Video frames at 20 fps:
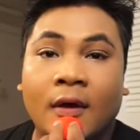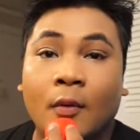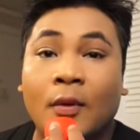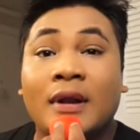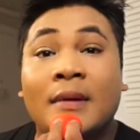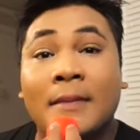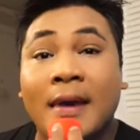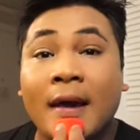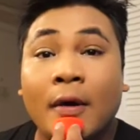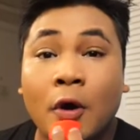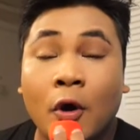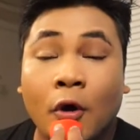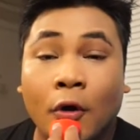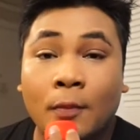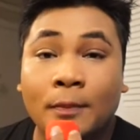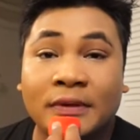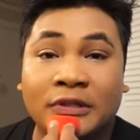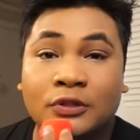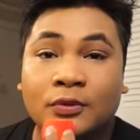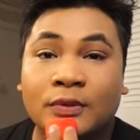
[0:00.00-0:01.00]
when I'm at
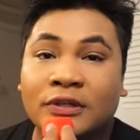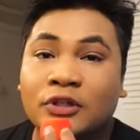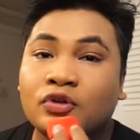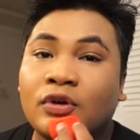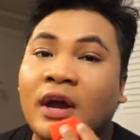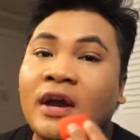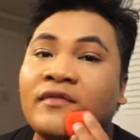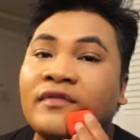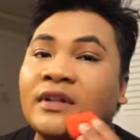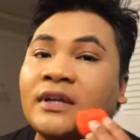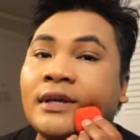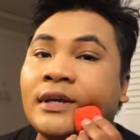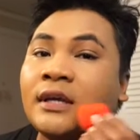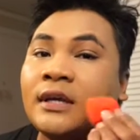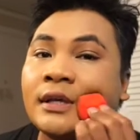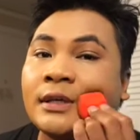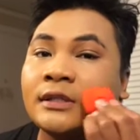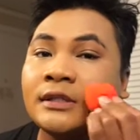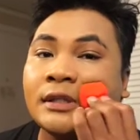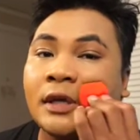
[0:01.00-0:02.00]
home between traveling,
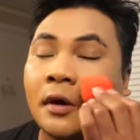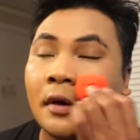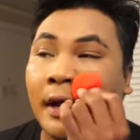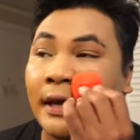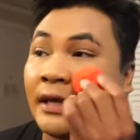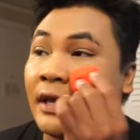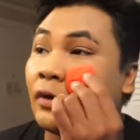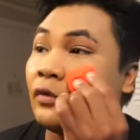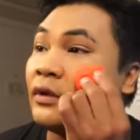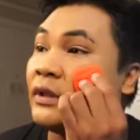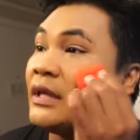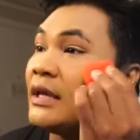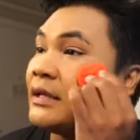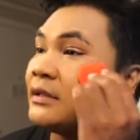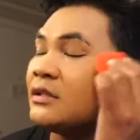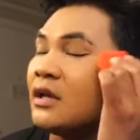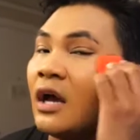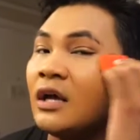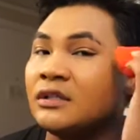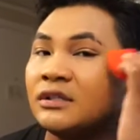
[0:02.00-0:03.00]
so I get really
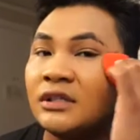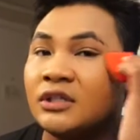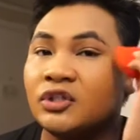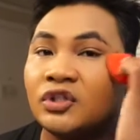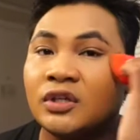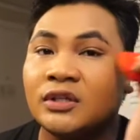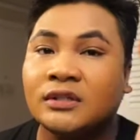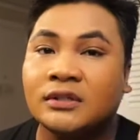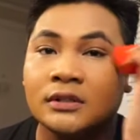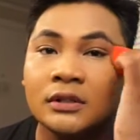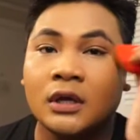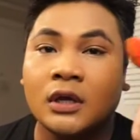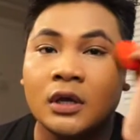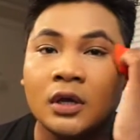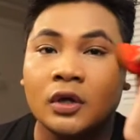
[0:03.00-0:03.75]
exhausted just